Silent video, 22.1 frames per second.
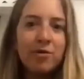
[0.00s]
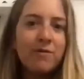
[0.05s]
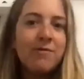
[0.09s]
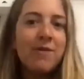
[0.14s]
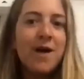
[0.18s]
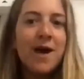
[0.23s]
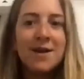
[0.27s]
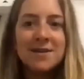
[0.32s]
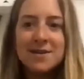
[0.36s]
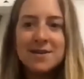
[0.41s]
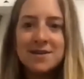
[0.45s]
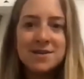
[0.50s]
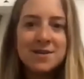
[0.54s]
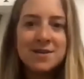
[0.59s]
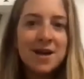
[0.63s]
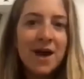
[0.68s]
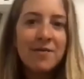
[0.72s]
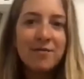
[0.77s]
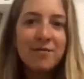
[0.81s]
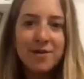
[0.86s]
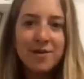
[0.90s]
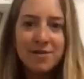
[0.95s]
effect into
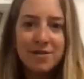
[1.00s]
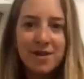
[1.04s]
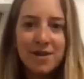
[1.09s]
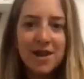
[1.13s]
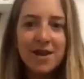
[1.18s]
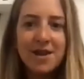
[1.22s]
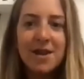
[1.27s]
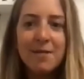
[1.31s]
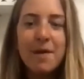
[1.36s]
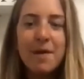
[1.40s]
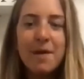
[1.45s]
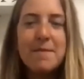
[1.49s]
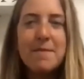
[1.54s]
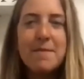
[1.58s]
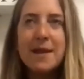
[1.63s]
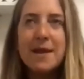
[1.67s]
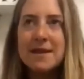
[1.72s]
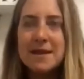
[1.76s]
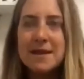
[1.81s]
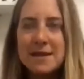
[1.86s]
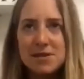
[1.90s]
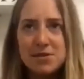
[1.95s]
everything and my
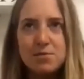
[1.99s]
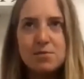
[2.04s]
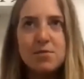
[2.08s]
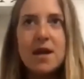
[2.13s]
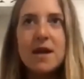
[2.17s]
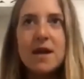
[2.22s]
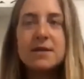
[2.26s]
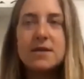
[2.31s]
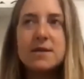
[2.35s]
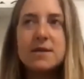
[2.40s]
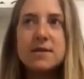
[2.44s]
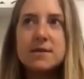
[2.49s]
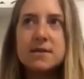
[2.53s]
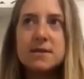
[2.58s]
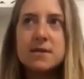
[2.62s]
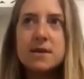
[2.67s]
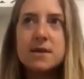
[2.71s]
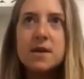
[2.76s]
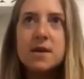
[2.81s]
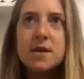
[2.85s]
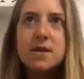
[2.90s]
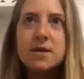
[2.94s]
meditation mm-hmm. practice
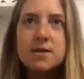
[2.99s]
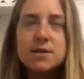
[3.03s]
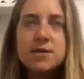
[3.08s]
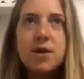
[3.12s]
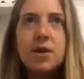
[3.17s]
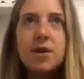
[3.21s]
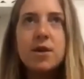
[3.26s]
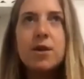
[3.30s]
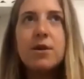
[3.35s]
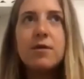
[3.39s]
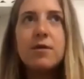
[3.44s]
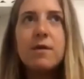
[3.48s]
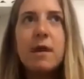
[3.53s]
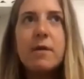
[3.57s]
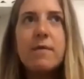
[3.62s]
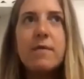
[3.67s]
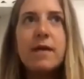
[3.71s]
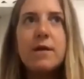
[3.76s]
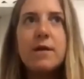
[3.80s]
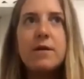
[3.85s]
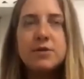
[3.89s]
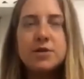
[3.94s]
mm-hmm. started
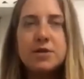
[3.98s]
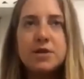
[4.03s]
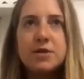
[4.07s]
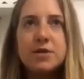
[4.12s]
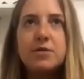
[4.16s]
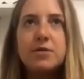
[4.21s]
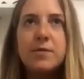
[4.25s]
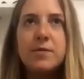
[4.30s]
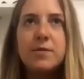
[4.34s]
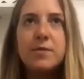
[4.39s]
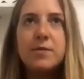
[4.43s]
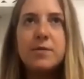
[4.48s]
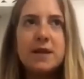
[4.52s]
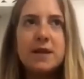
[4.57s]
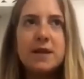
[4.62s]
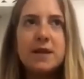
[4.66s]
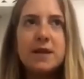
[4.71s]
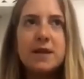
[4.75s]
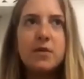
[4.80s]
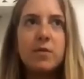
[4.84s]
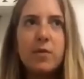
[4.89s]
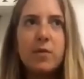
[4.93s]
around there too but it
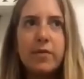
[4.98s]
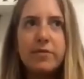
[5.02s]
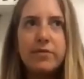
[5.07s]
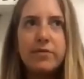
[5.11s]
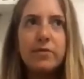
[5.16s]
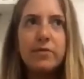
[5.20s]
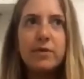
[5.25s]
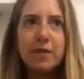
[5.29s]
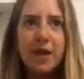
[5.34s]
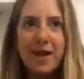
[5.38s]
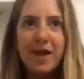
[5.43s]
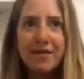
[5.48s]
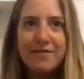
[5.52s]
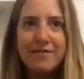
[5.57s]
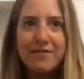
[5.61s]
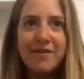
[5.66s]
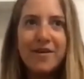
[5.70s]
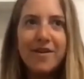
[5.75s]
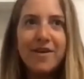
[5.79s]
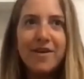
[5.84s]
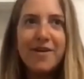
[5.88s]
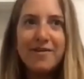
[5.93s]
definitely went through a lot of
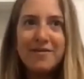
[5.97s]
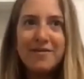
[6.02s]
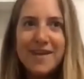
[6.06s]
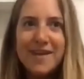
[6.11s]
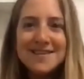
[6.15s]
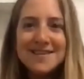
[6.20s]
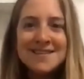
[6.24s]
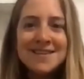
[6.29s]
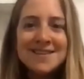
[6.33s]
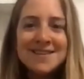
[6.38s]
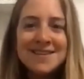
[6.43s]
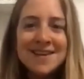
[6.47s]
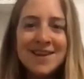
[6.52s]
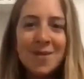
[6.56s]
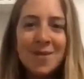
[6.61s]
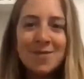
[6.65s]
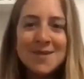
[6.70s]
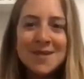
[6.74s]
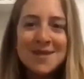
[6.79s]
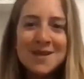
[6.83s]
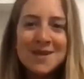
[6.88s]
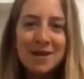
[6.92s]
phases and
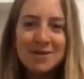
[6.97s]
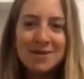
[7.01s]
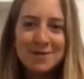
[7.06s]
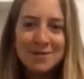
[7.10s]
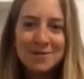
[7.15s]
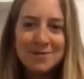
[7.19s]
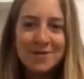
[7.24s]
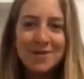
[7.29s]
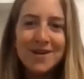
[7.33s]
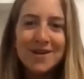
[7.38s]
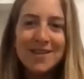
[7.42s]
ups and downs before